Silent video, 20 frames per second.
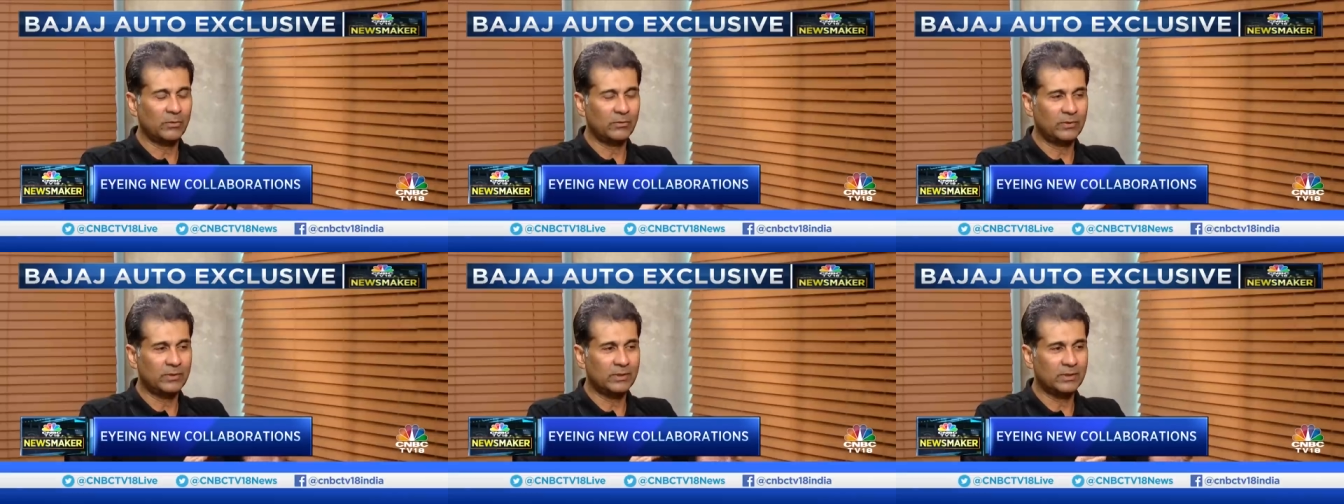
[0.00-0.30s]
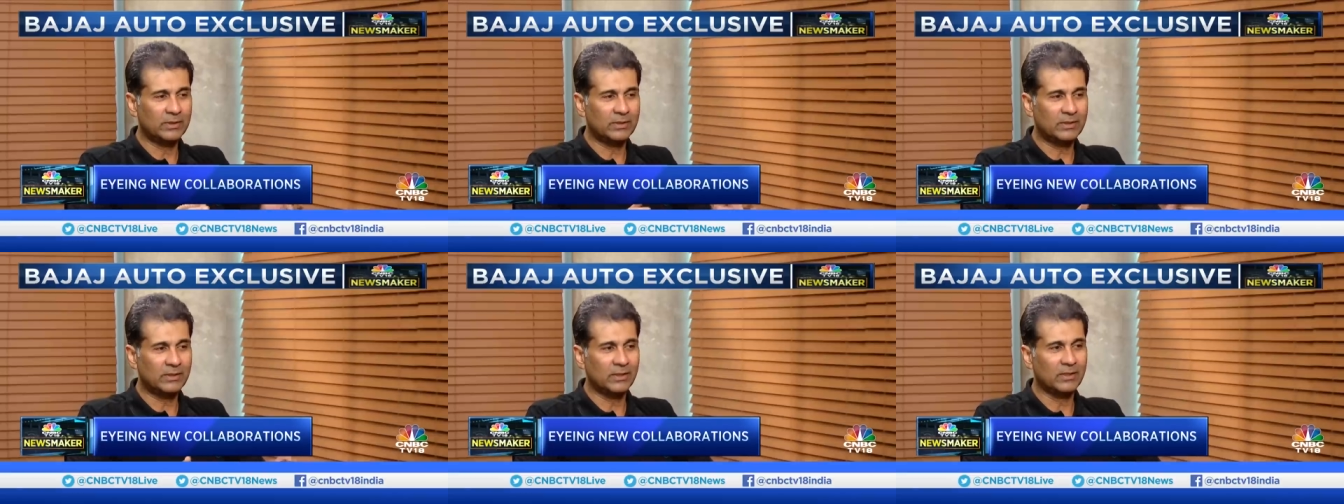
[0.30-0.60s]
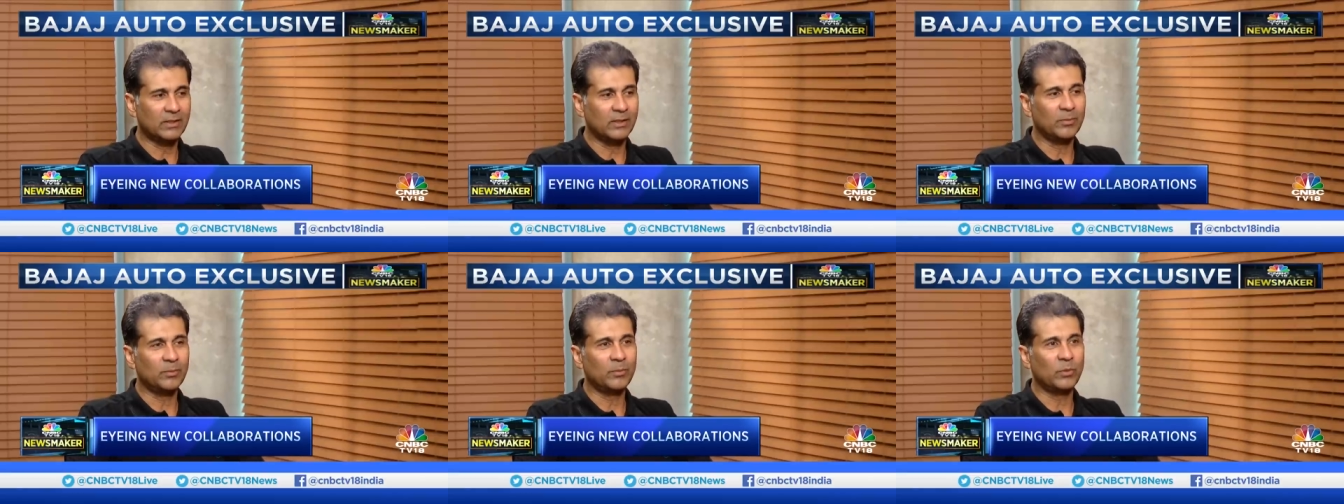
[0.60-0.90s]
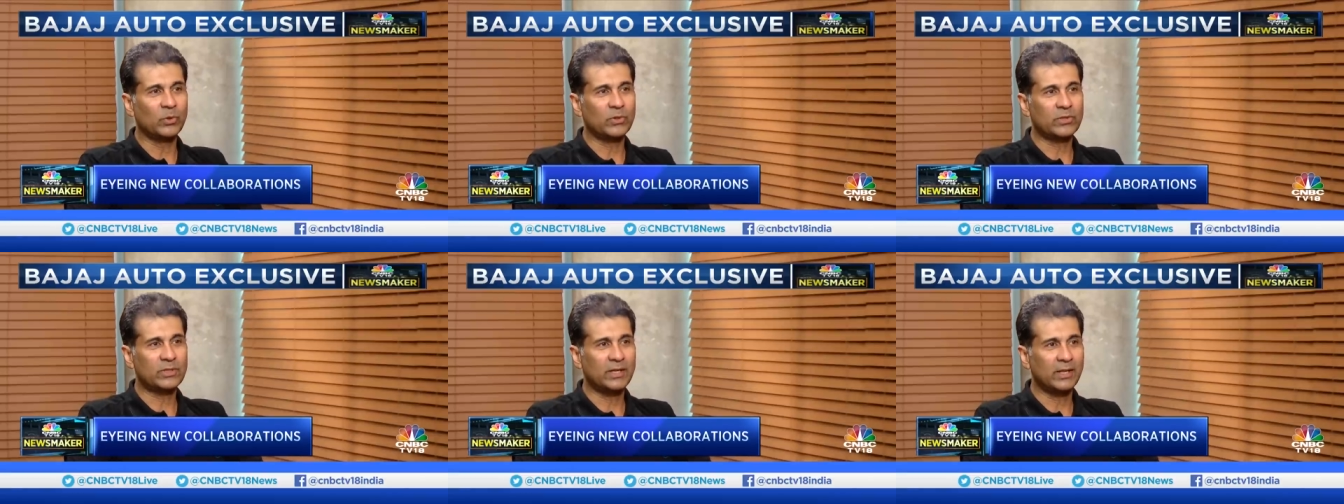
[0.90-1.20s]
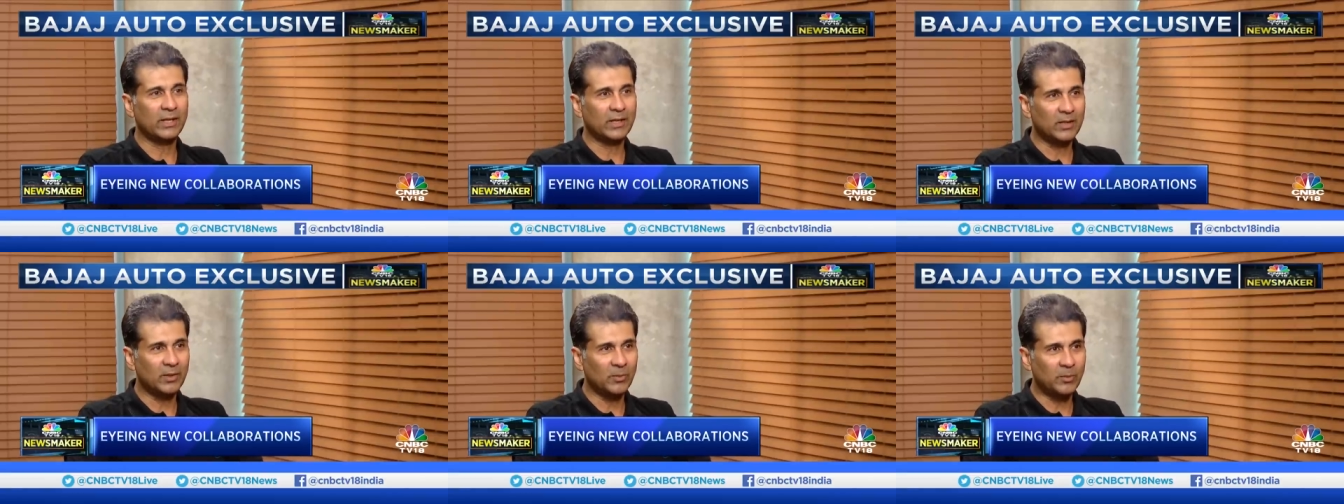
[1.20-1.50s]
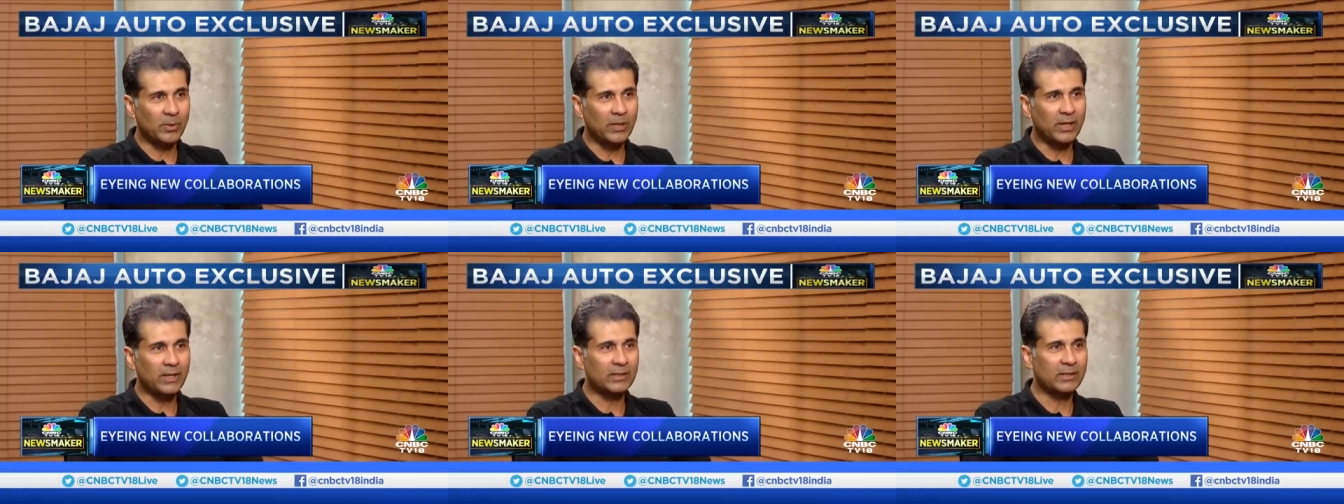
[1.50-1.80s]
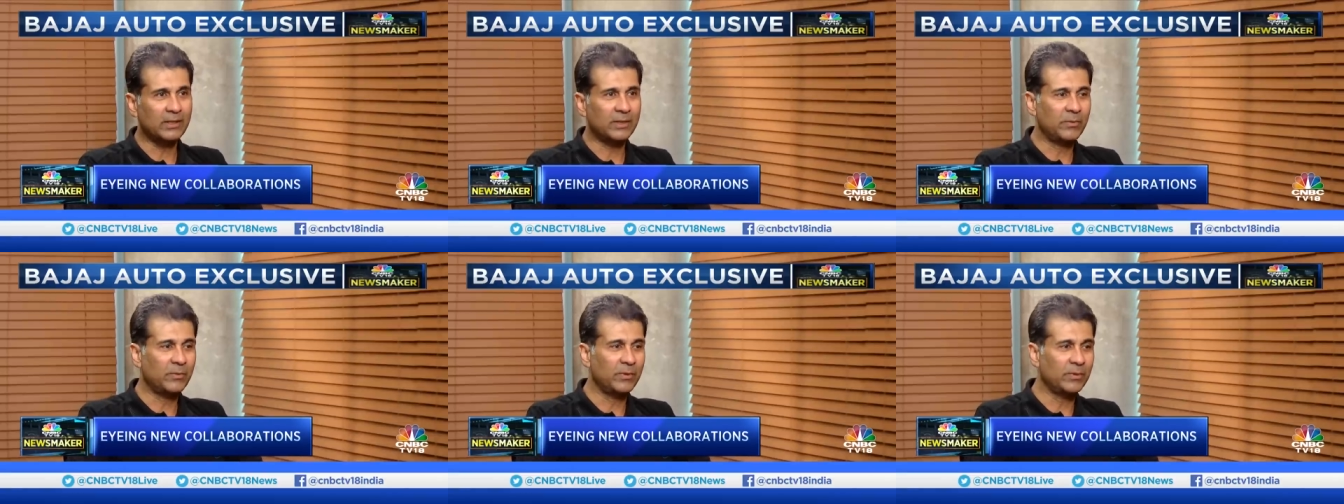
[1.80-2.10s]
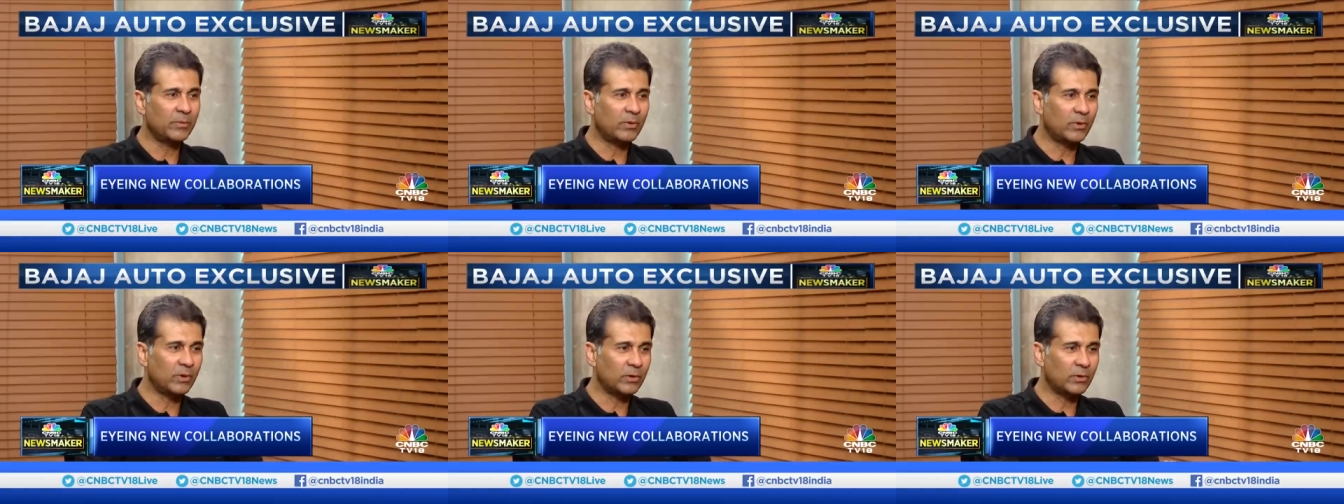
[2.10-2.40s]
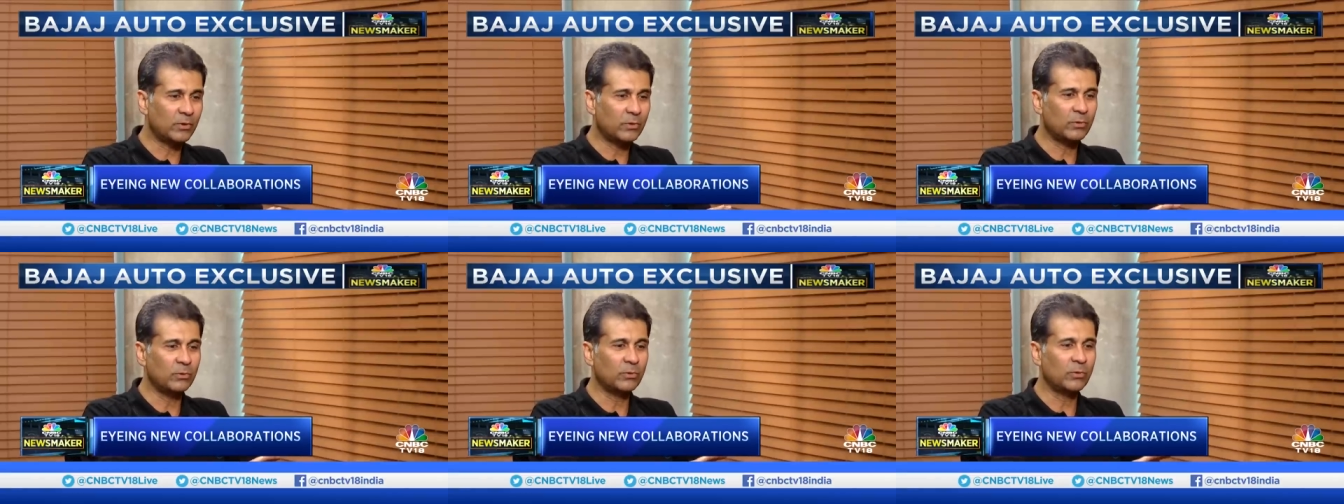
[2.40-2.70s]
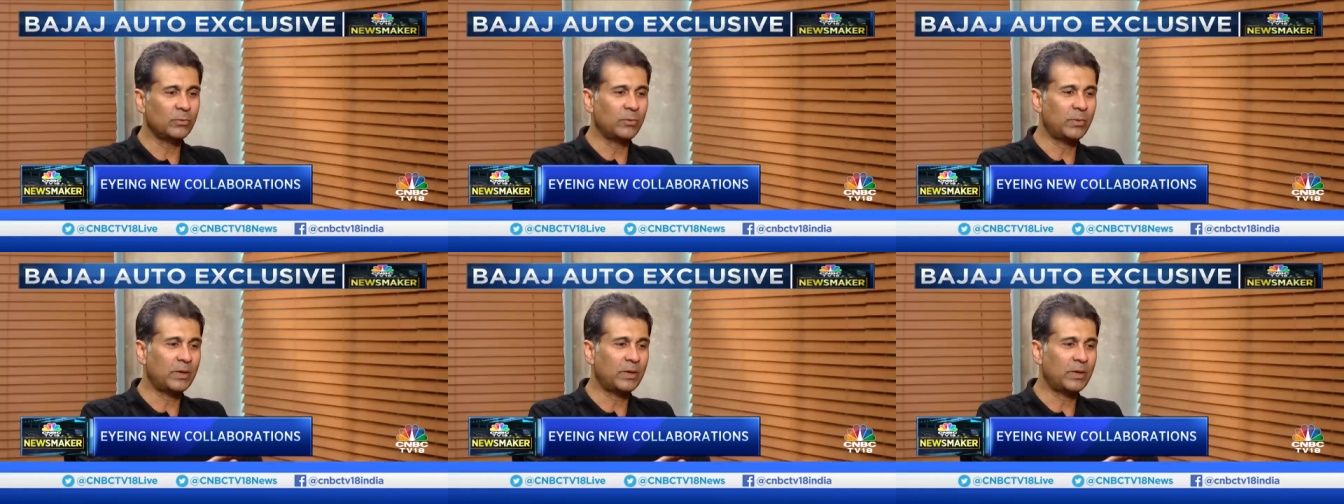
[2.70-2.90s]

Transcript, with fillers: of this uh, motorcycle pie that we want to